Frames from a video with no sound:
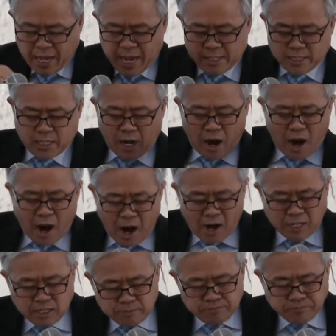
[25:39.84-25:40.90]
And
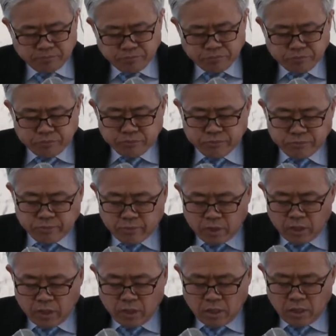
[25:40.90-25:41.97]
God
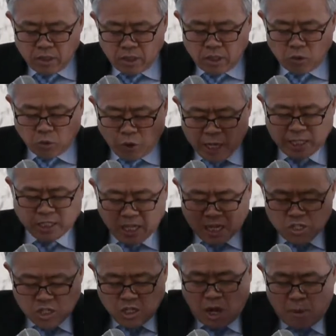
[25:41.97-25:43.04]
raised
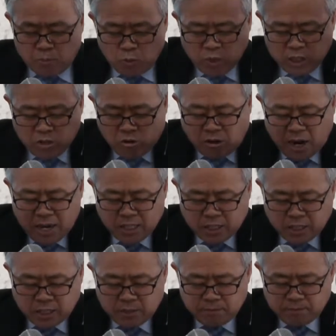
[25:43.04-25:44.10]
us up with
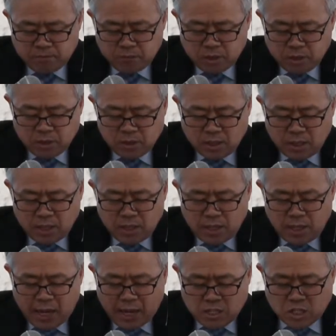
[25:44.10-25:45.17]
Christ
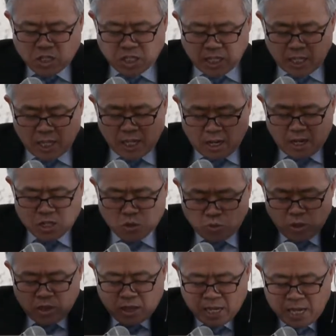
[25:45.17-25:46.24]
and seated us
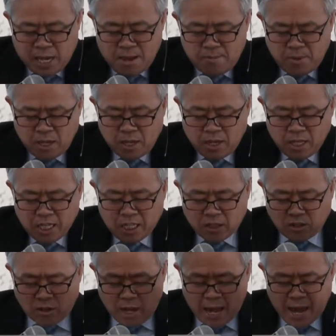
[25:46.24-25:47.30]
with Him
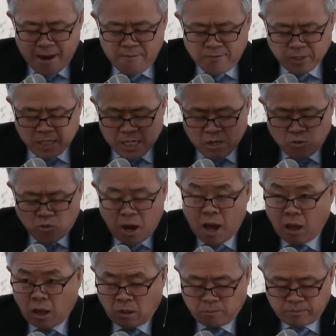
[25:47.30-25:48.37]
in the heavenly
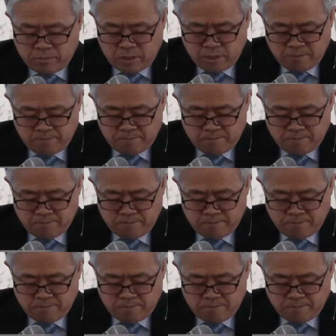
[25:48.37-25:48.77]
realms